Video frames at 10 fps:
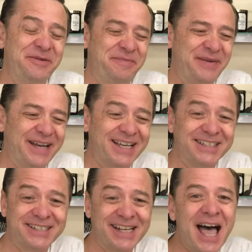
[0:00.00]

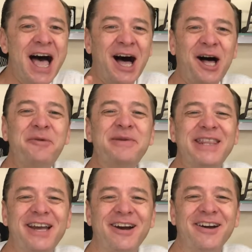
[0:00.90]
because I'll be
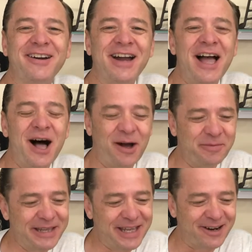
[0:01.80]
there. I'll
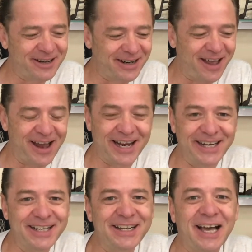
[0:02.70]
be there in
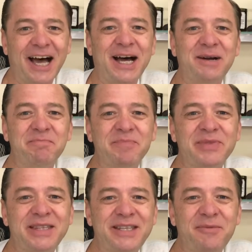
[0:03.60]
line
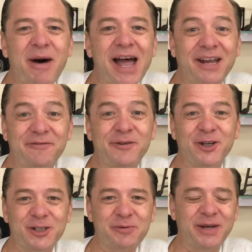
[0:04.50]
to buy it
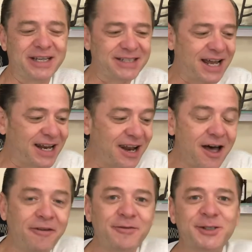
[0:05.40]
first, because I
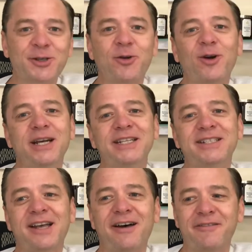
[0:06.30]
love stories
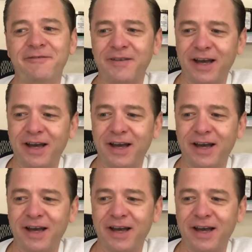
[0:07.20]
of